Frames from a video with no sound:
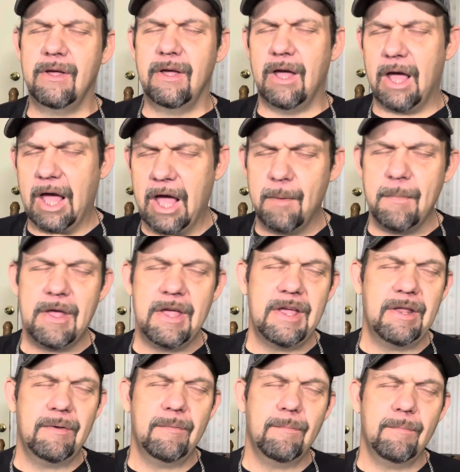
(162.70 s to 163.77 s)
I
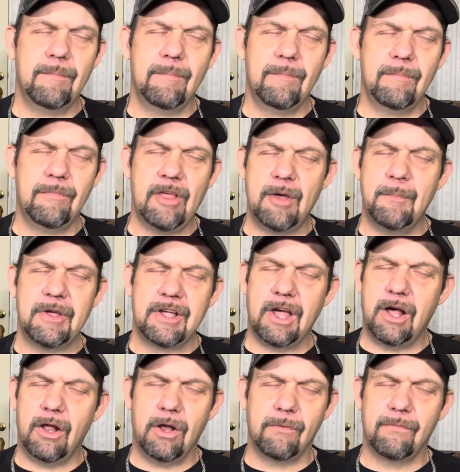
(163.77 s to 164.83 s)
mean, they'll be
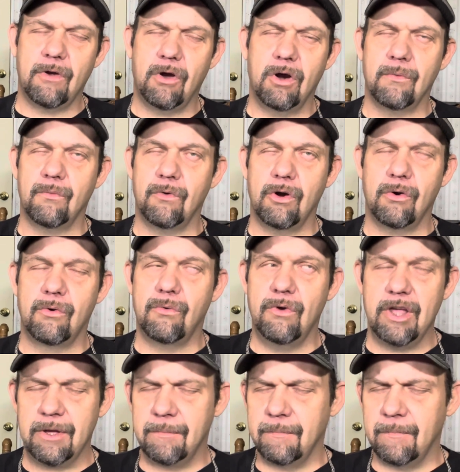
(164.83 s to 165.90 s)
caught off guard real
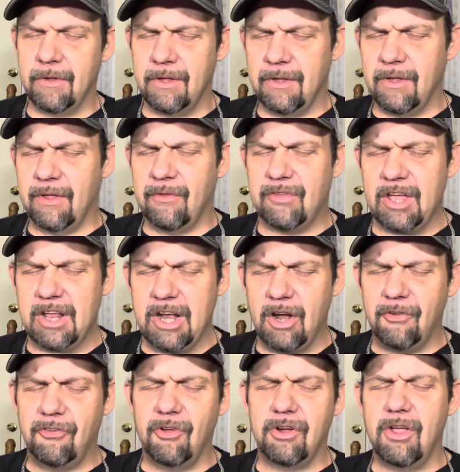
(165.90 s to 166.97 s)
quick. See,
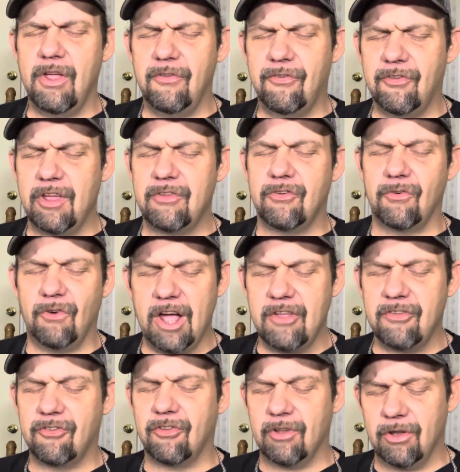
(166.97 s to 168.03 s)
there's some good
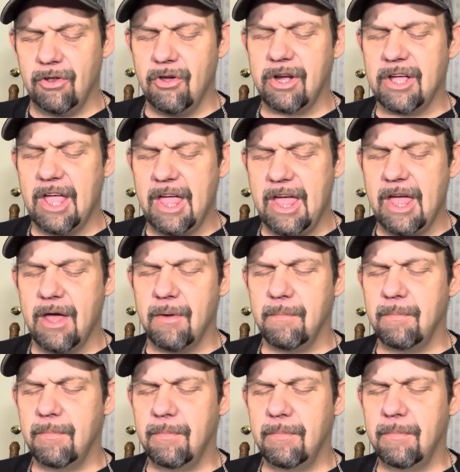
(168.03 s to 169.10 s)
situations to look at
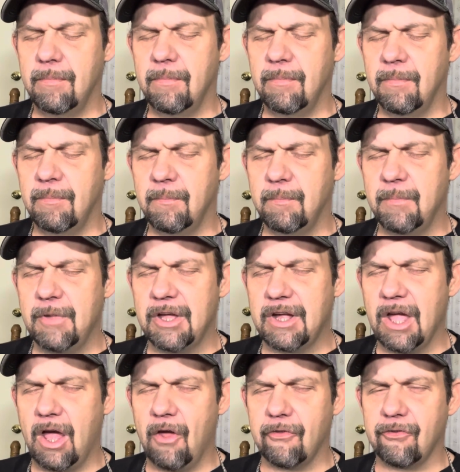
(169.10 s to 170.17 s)

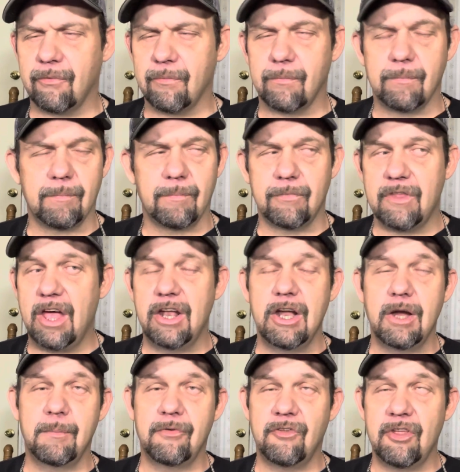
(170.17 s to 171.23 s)
because not
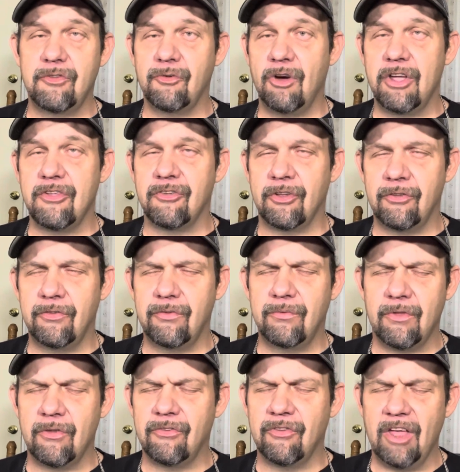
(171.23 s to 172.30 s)
every situation is
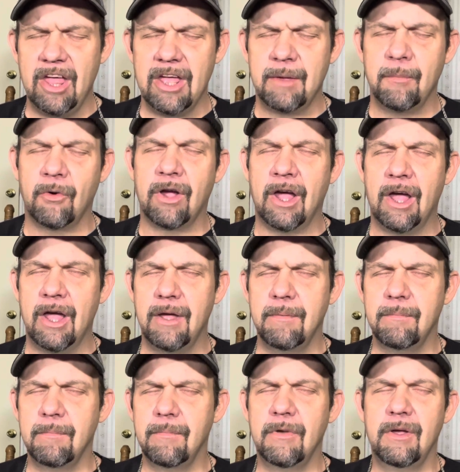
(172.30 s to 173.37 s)
the same, okay?
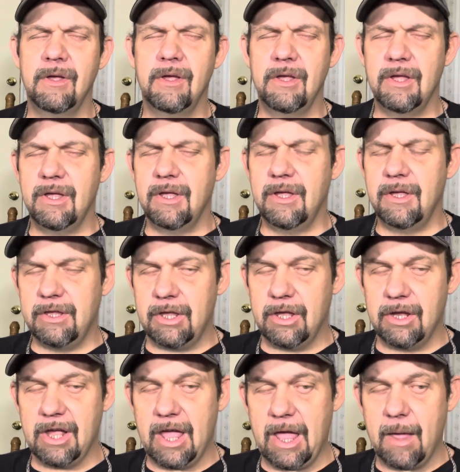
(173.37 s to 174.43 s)
You
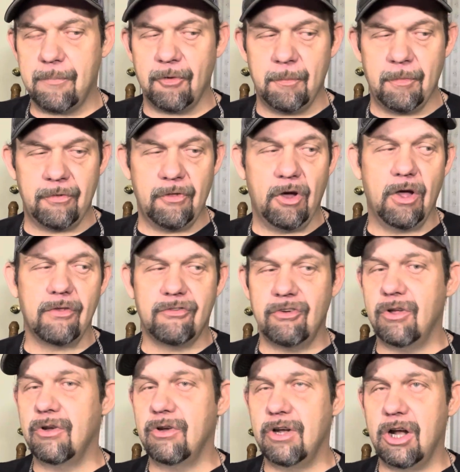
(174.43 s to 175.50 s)
can have some adult
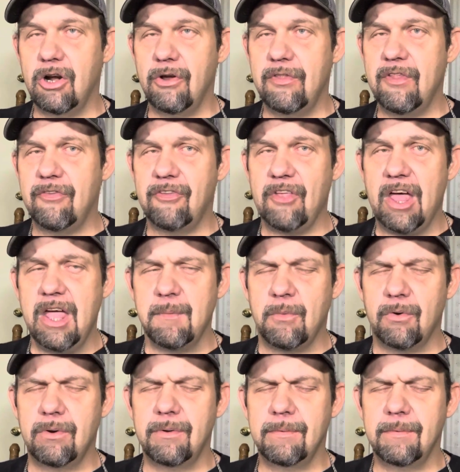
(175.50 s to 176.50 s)
children that are disabled.